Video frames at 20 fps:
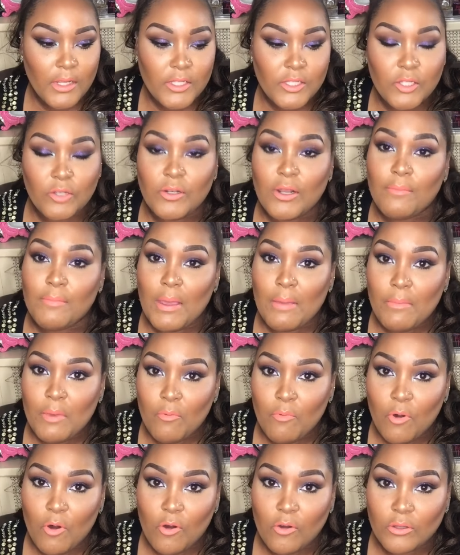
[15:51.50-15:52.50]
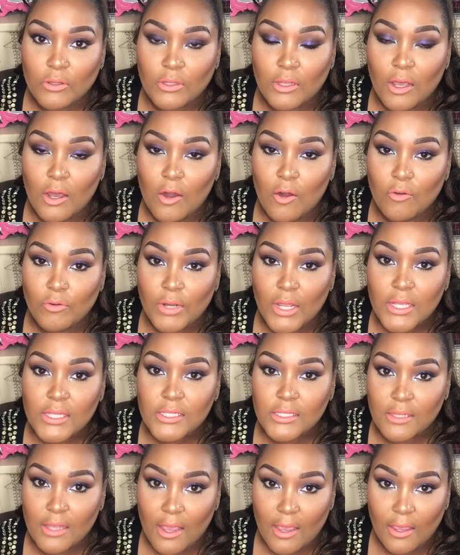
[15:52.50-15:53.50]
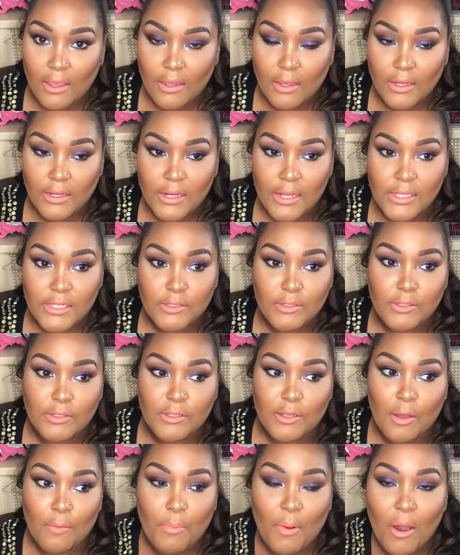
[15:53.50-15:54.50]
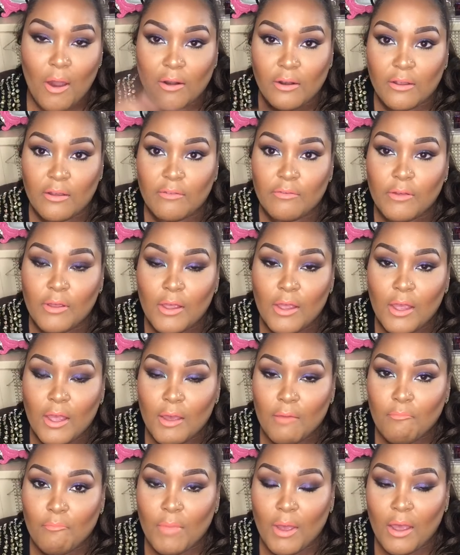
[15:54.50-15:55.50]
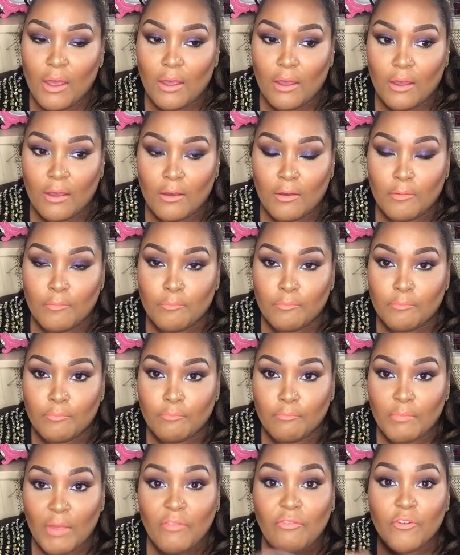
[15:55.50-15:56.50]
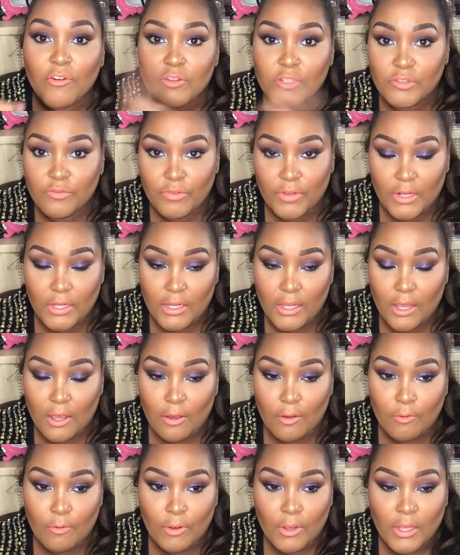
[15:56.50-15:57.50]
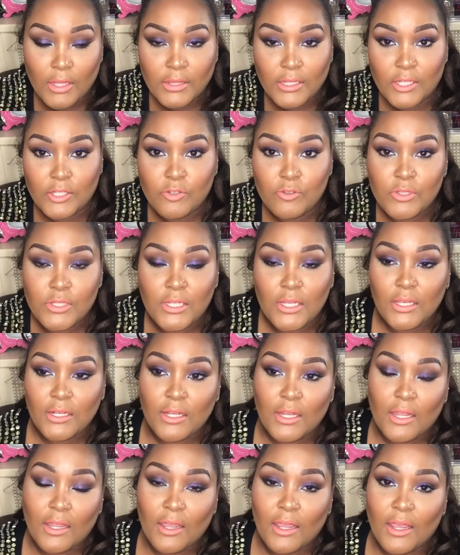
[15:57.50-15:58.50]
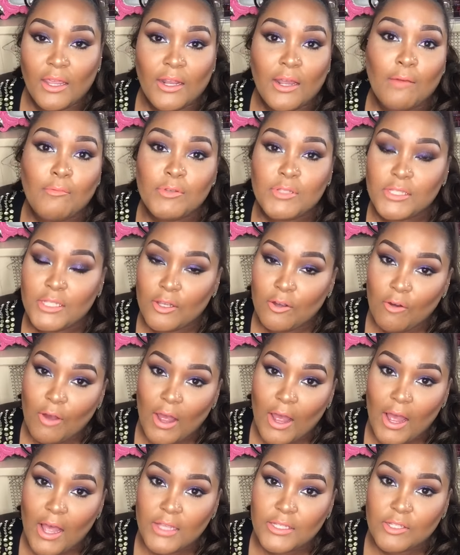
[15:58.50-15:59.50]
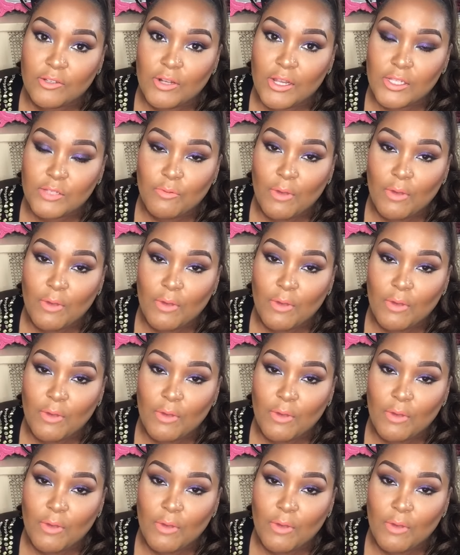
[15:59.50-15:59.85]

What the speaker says: so they made me walk the whole next day, and that's a part of my my first video that you see me, and I was still high, so that's